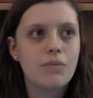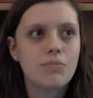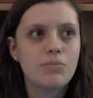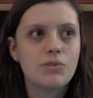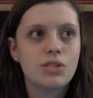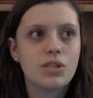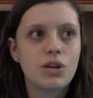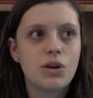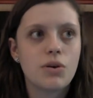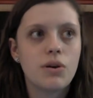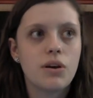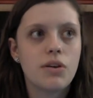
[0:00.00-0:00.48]

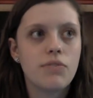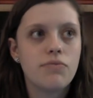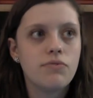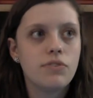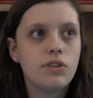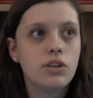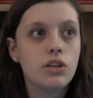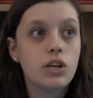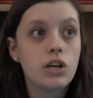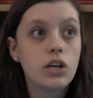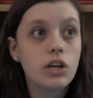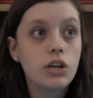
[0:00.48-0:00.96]
So if
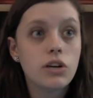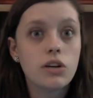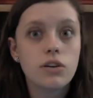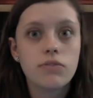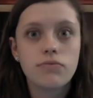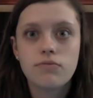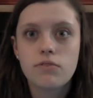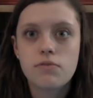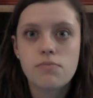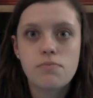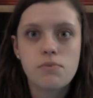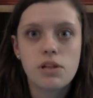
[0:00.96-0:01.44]
you're
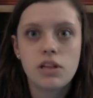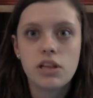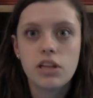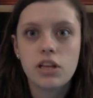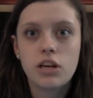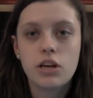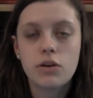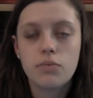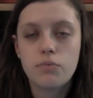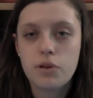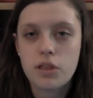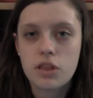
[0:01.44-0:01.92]

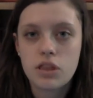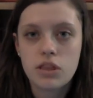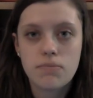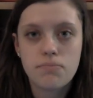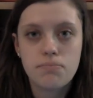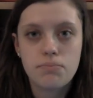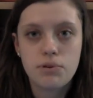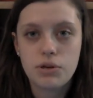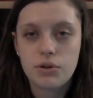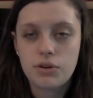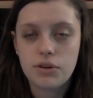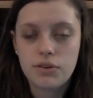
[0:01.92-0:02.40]
familiar with
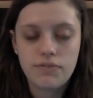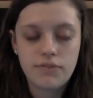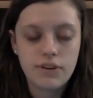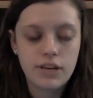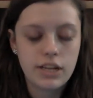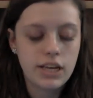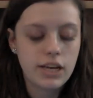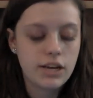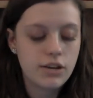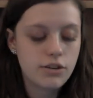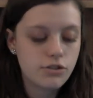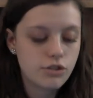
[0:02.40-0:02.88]
beauty
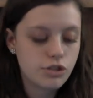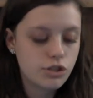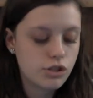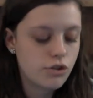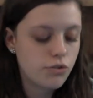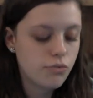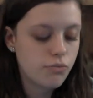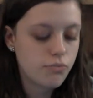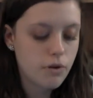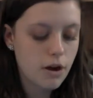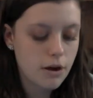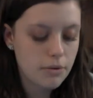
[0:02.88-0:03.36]
videos,
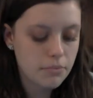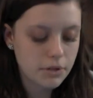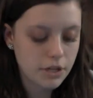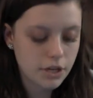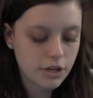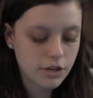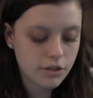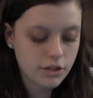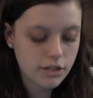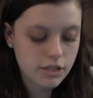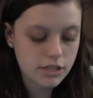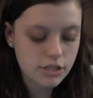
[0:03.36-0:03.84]
you've probably
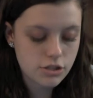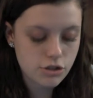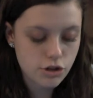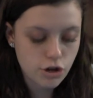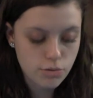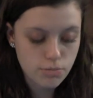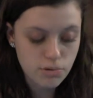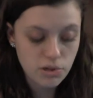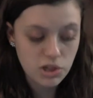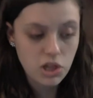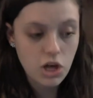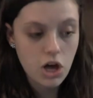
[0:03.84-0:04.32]
heard this
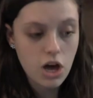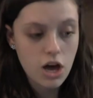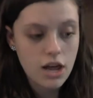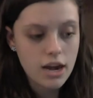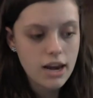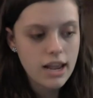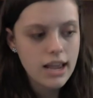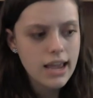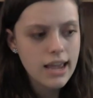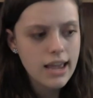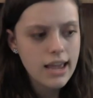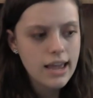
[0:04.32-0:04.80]
term a lot.
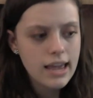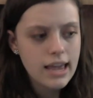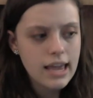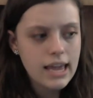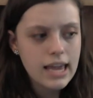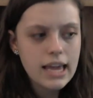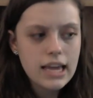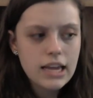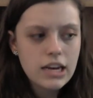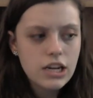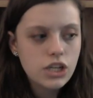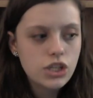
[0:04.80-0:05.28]

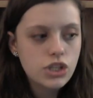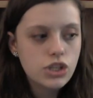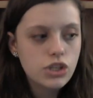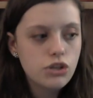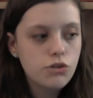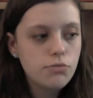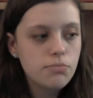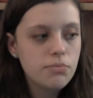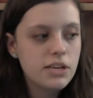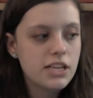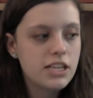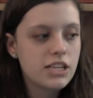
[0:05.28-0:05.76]
And a
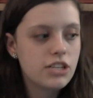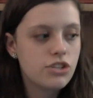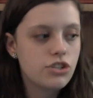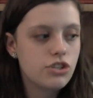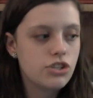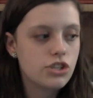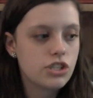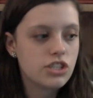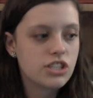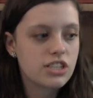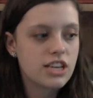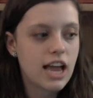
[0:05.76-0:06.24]
dupe is
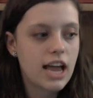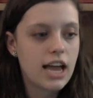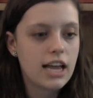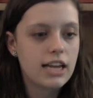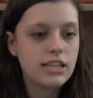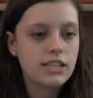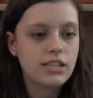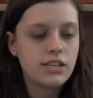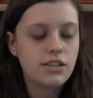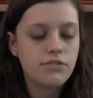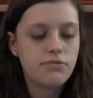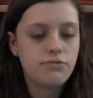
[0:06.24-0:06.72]
just
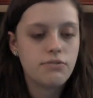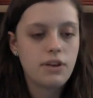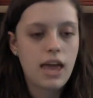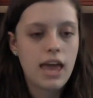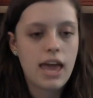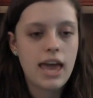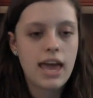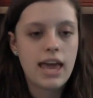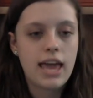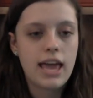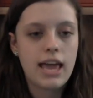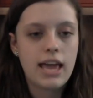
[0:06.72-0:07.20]
kind of
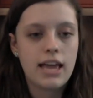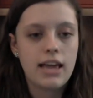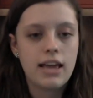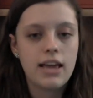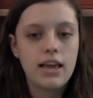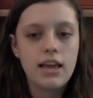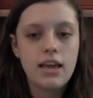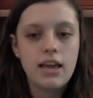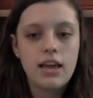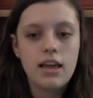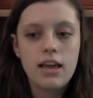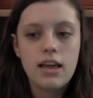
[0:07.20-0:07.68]
a
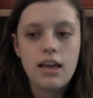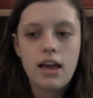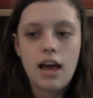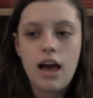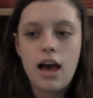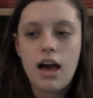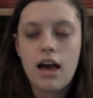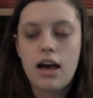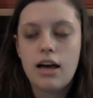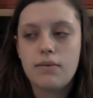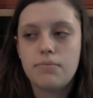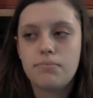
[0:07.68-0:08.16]

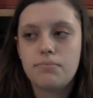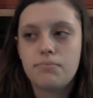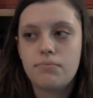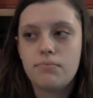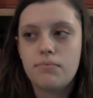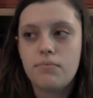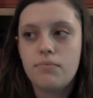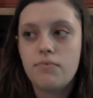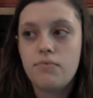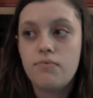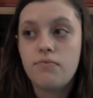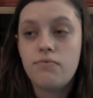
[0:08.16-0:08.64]

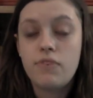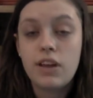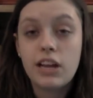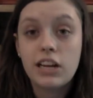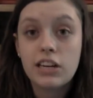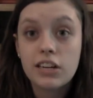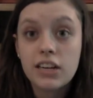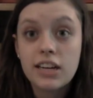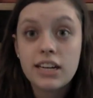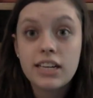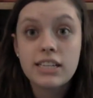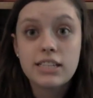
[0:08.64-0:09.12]

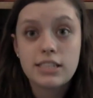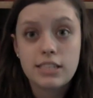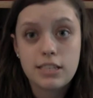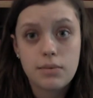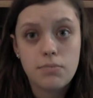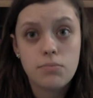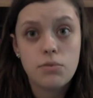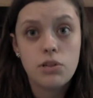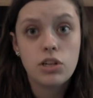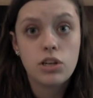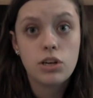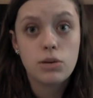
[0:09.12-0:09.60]
very
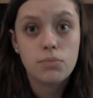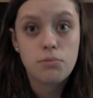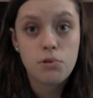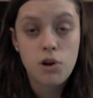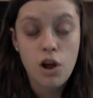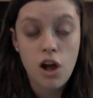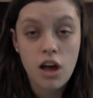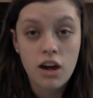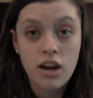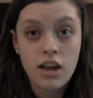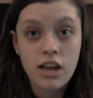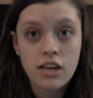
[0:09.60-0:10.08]
similar
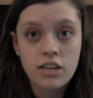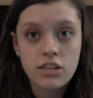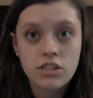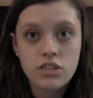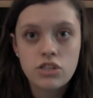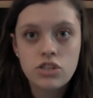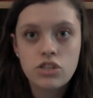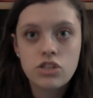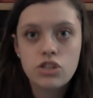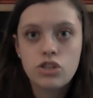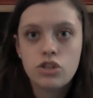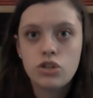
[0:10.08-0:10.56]

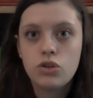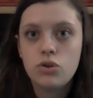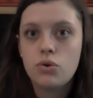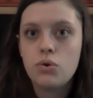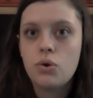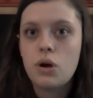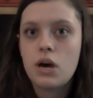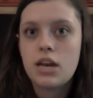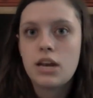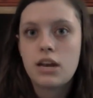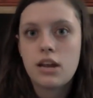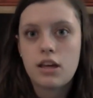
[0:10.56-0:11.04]
product
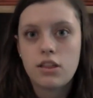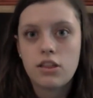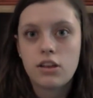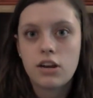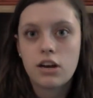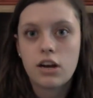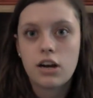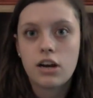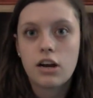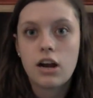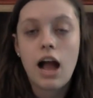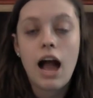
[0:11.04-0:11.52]
to
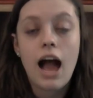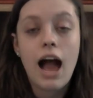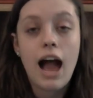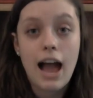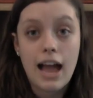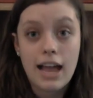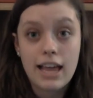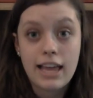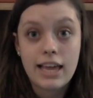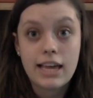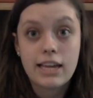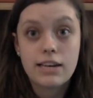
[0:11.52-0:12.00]
another
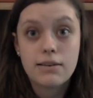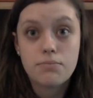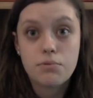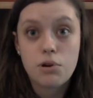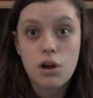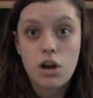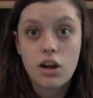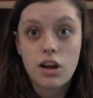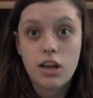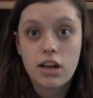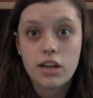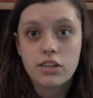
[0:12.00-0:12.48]
high-end
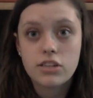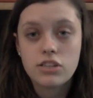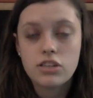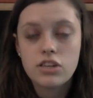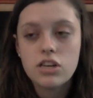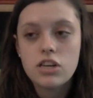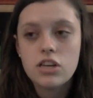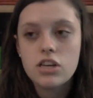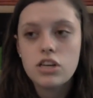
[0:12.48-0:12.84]
product.